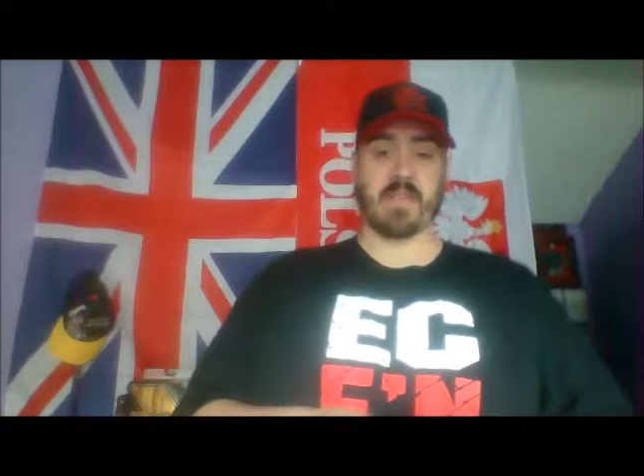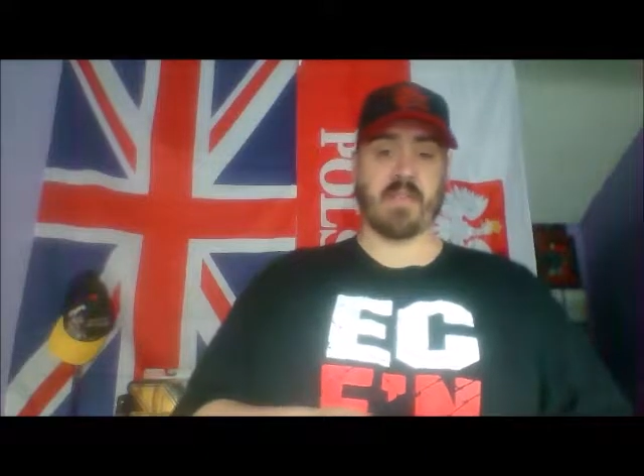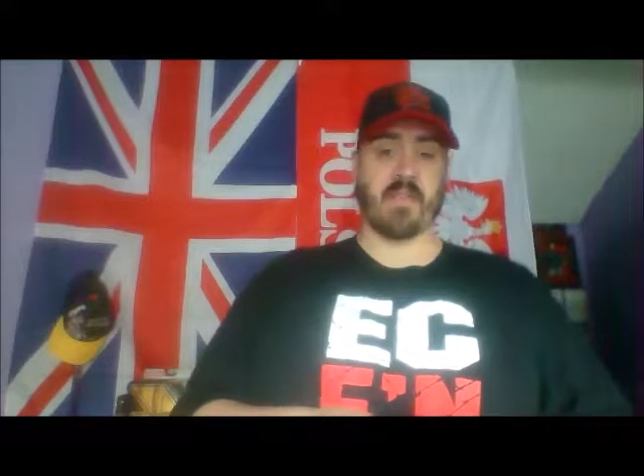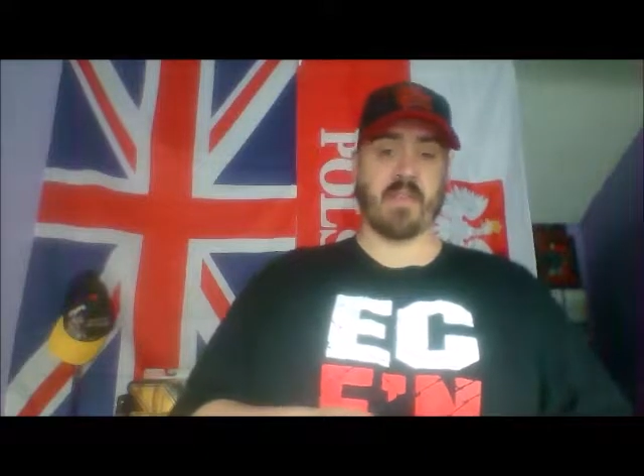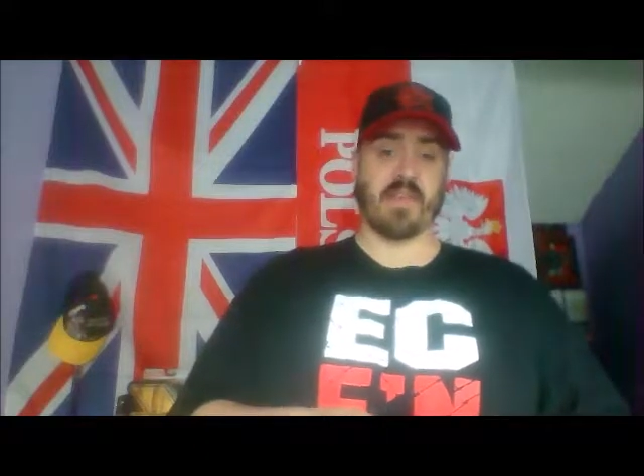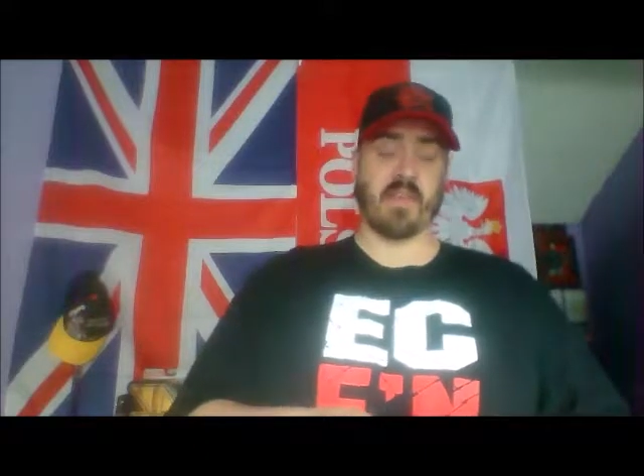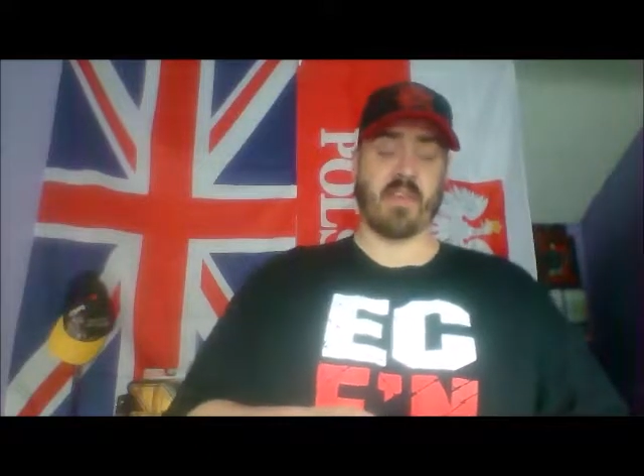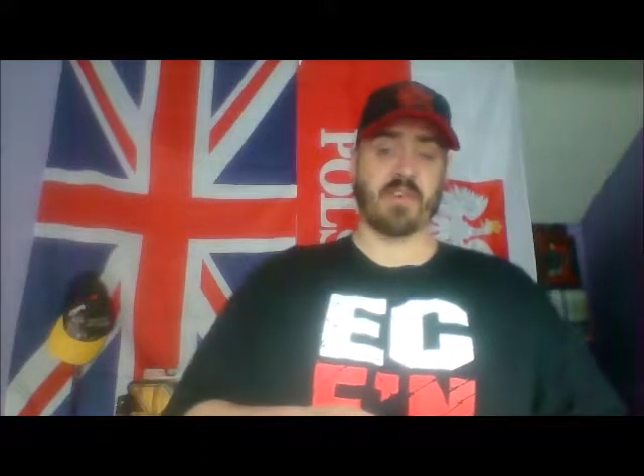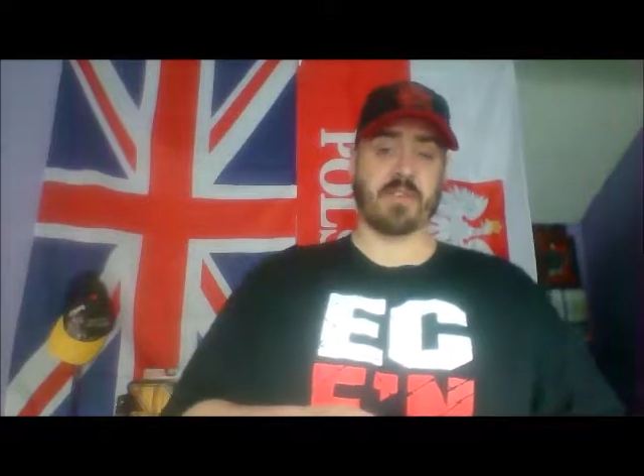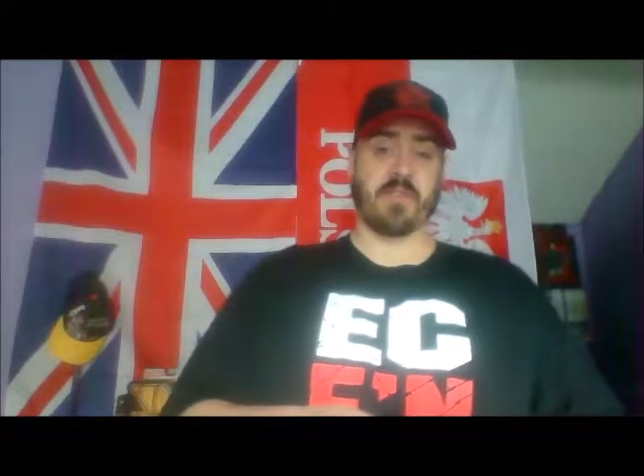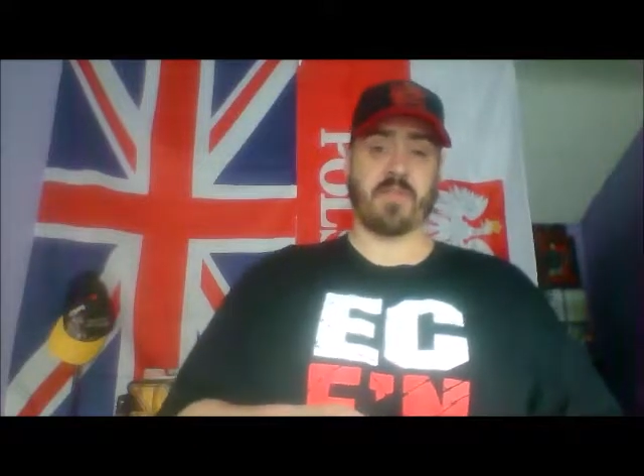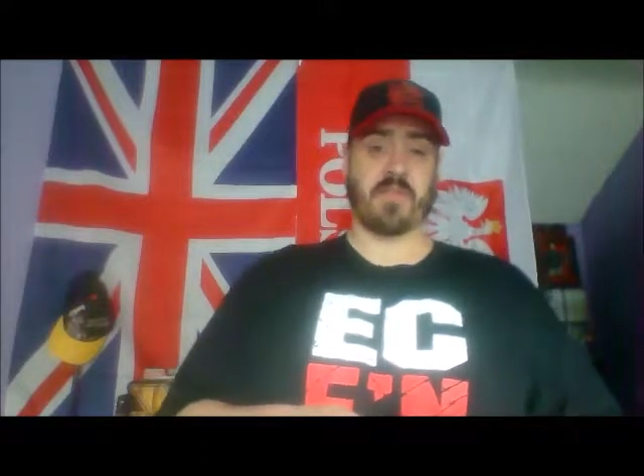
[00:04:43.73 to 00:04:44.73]
of I've had a lot of
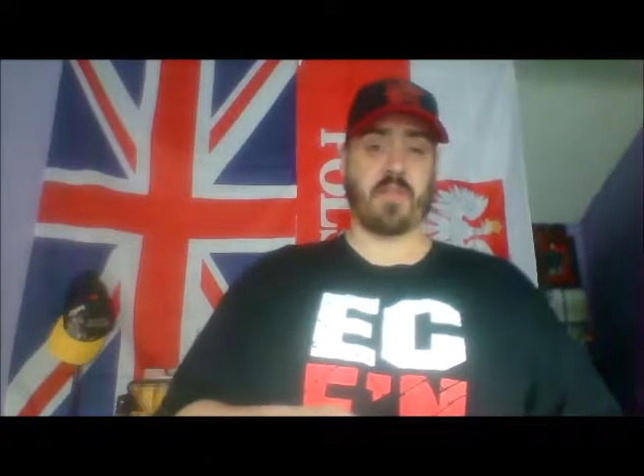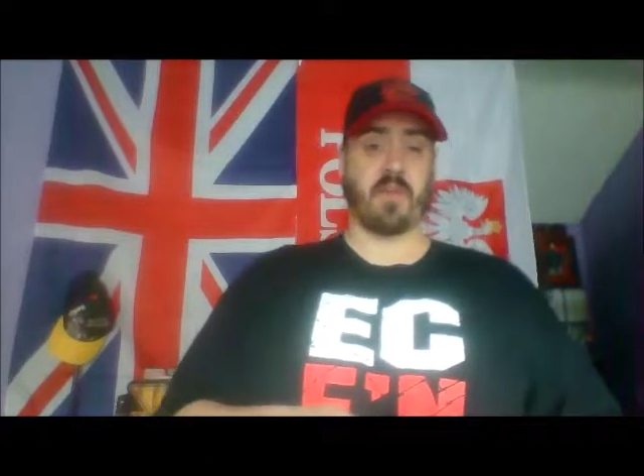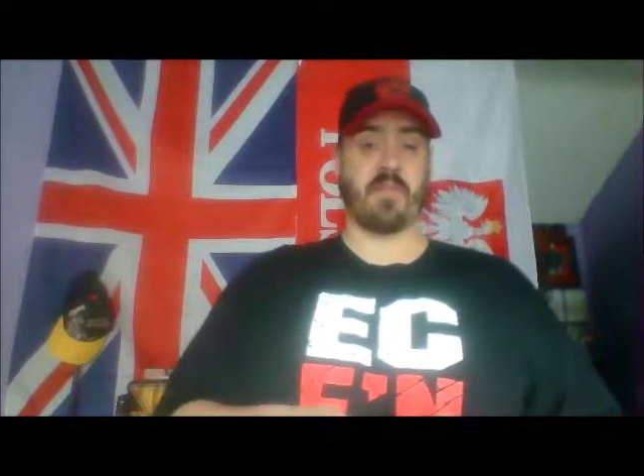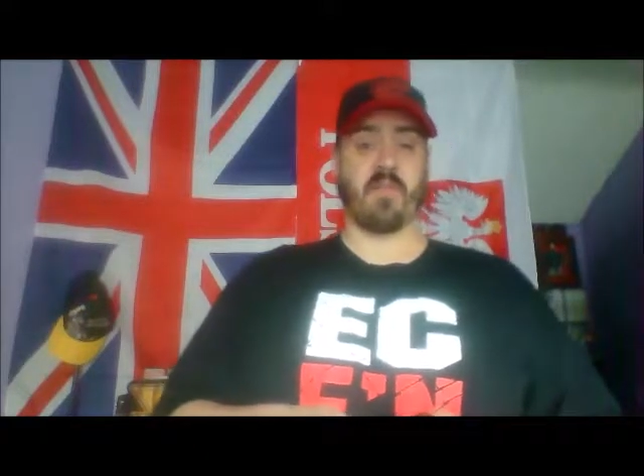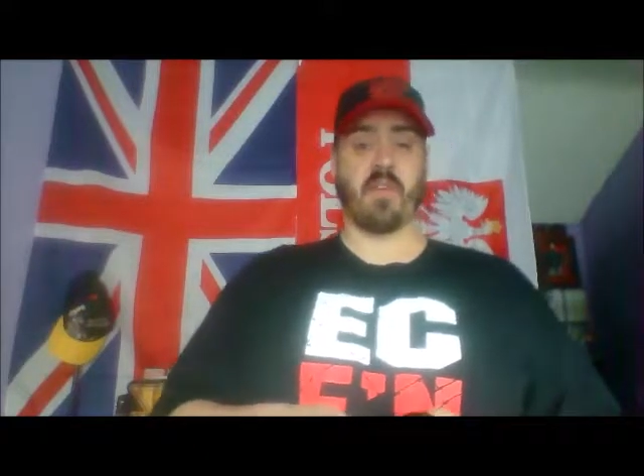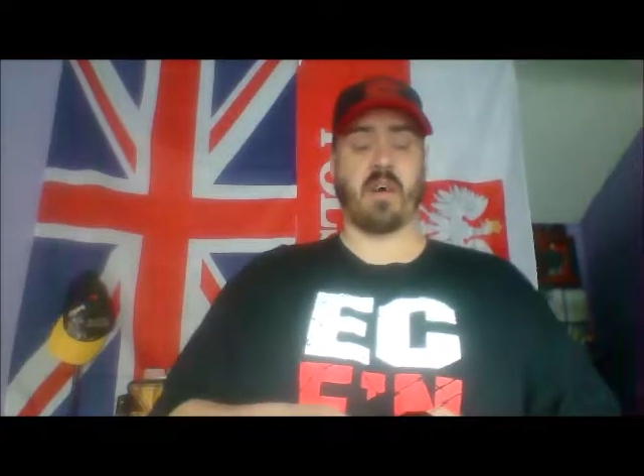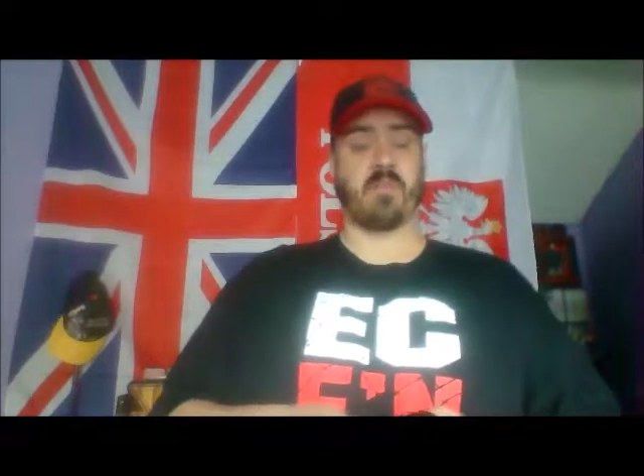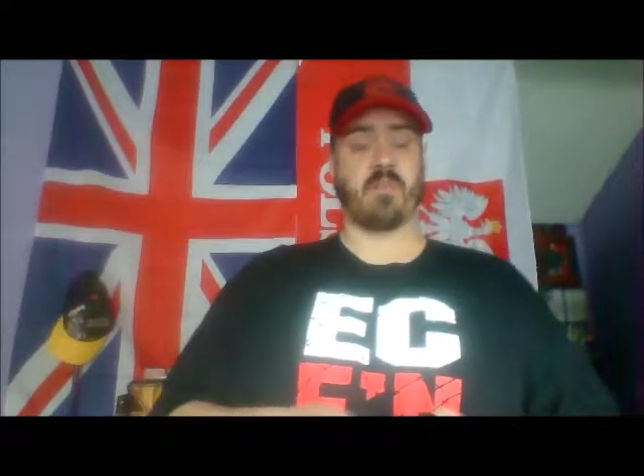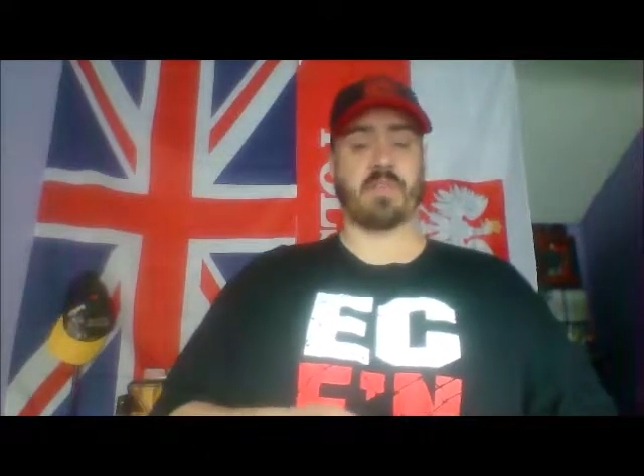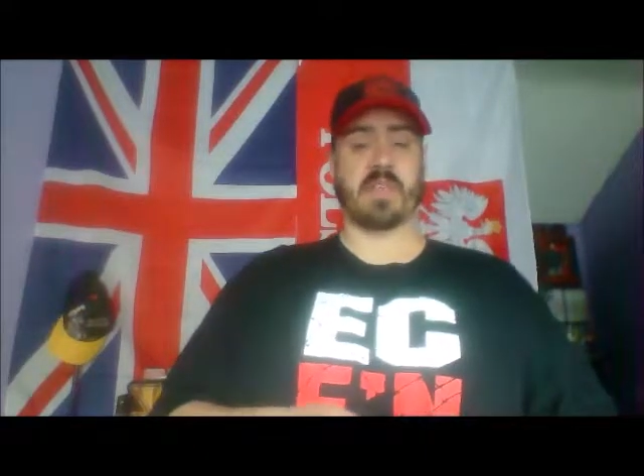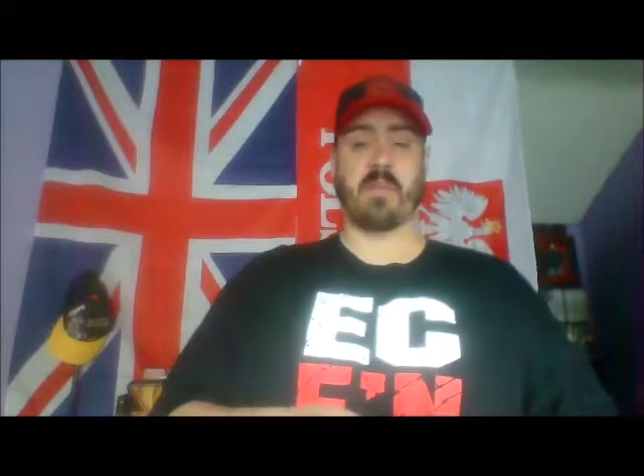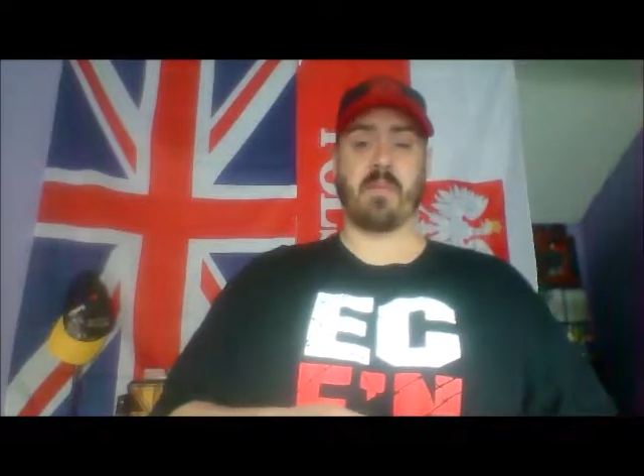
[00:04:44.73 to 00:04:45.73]
stuff to do and I've not had
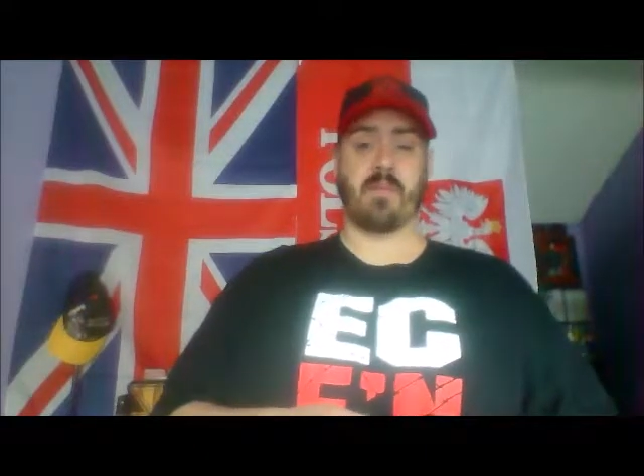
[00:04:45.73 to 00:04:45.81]
much time.